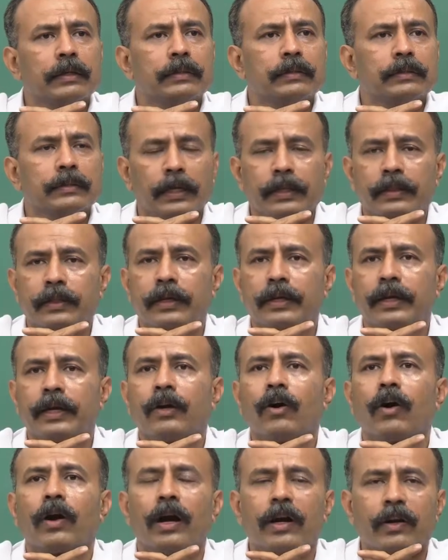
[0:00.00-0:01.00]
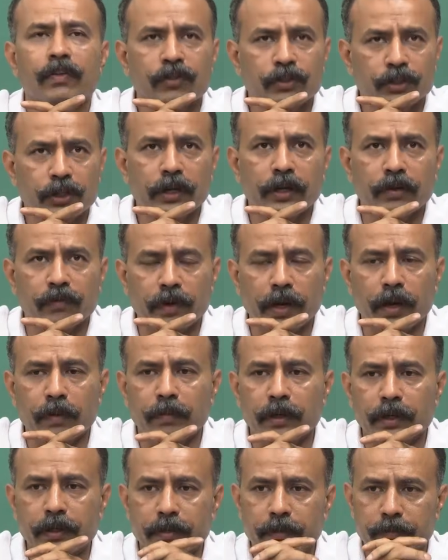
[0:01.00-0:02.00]
synthetic or artificial
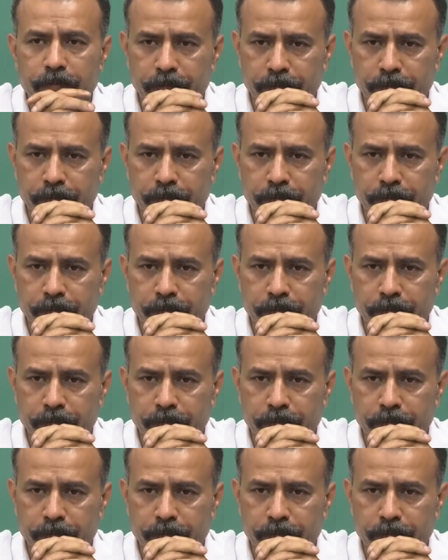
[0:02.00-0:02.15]
environment.